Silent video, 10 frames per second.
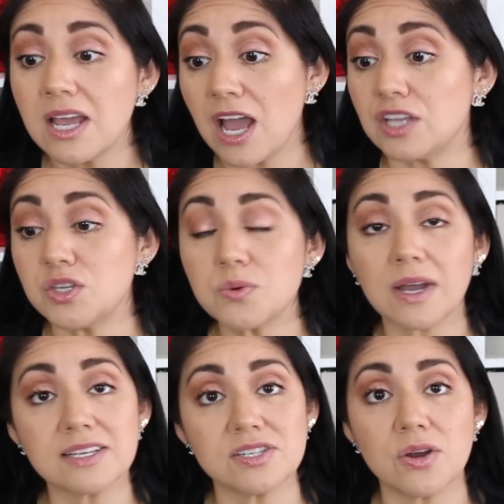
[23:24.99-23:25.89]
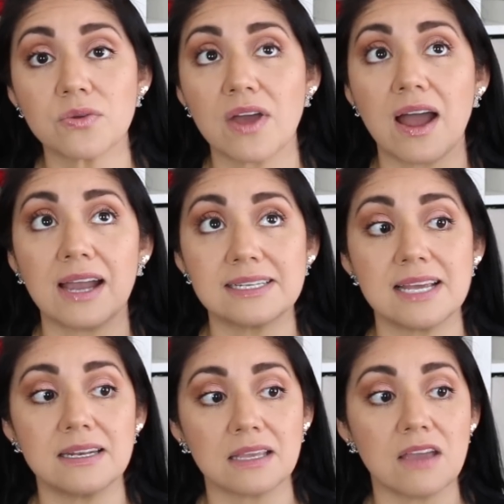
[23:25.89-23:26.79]
And you guys know that I
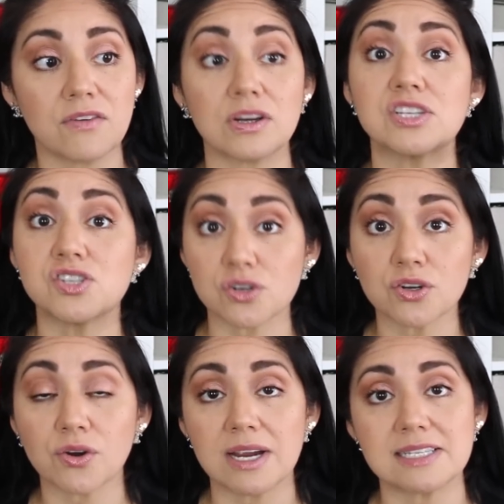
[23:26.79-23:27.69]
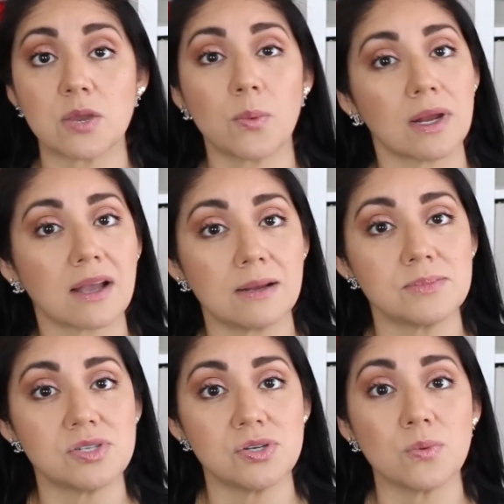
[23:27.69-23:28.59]
tend to get very stir crazy when it
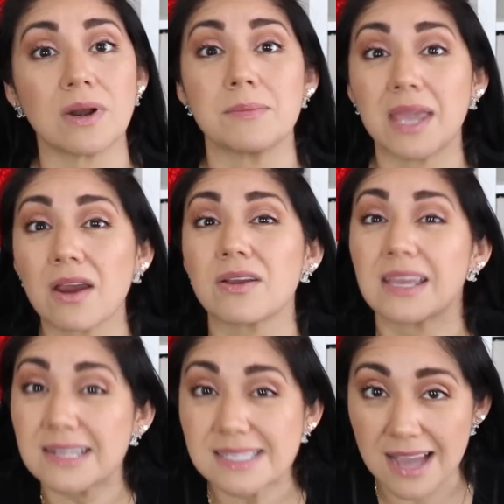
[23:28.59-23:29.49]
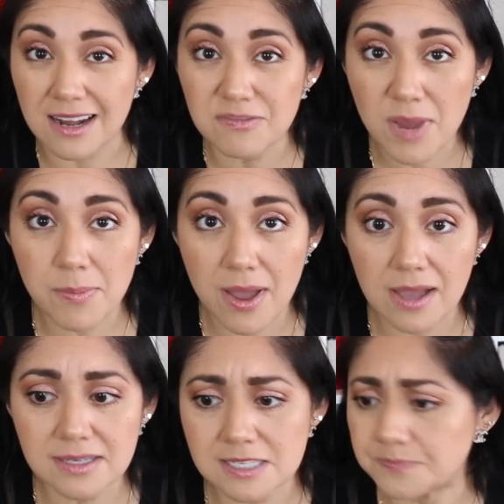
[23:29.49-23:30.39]
comes to what I'm carrying inside of my
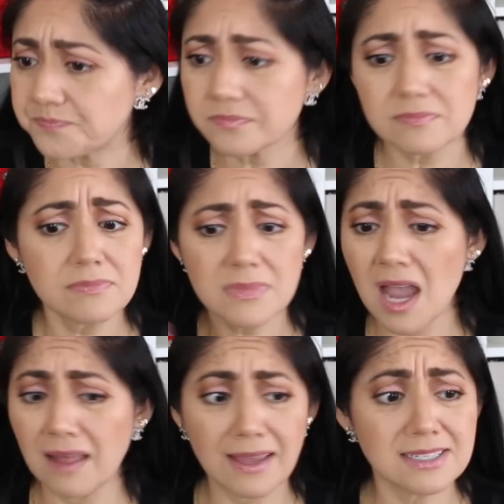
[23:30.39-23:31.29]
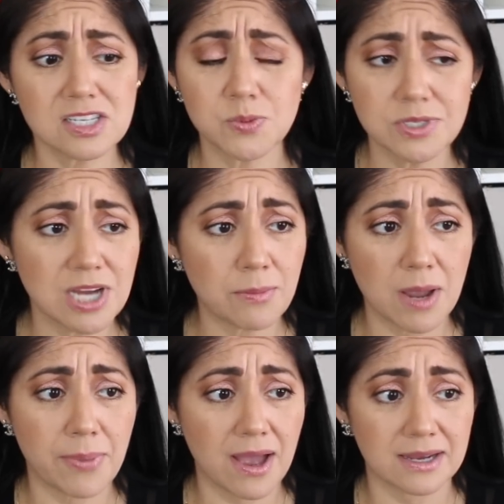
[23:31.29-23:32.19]
bags. I like to switch out
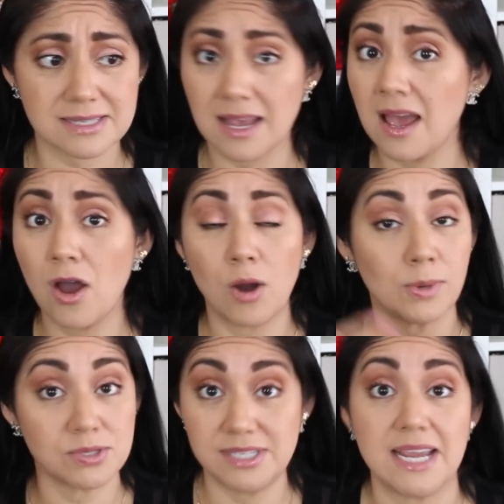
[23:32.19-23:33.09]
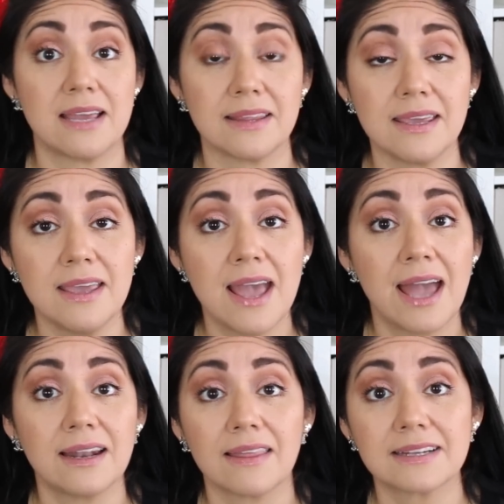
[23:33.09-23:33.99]
my bags almost daily,
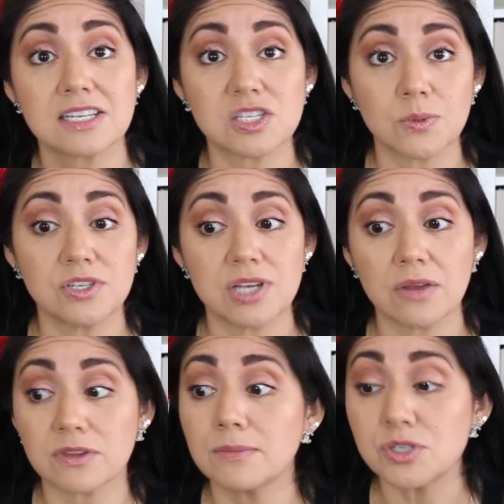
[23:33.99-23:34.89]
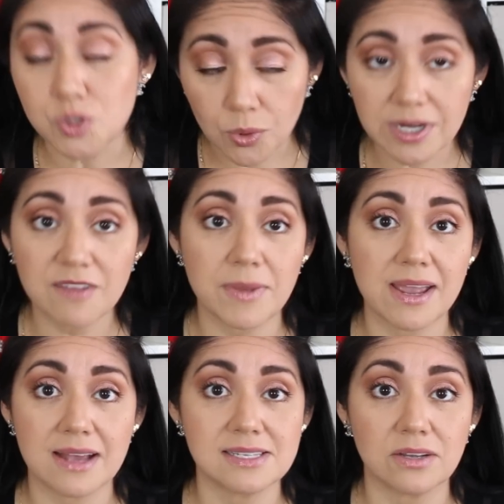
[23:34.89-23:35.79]
and I like to switch out the majority of my
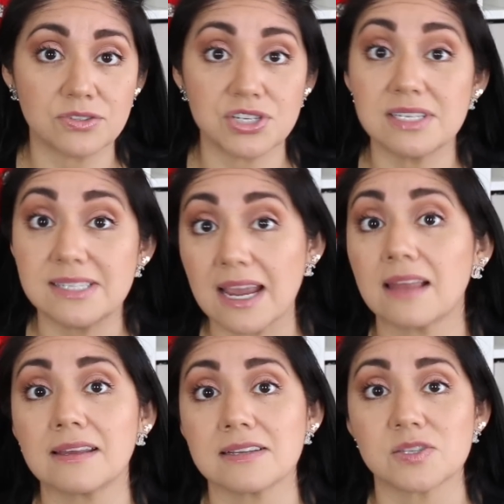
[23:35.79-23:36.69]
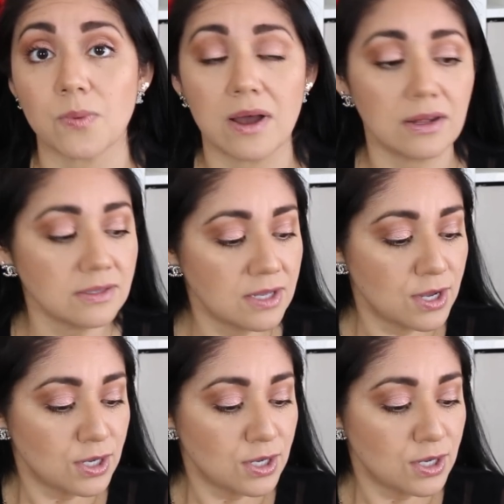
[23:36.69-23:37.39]
SLGs daily as well.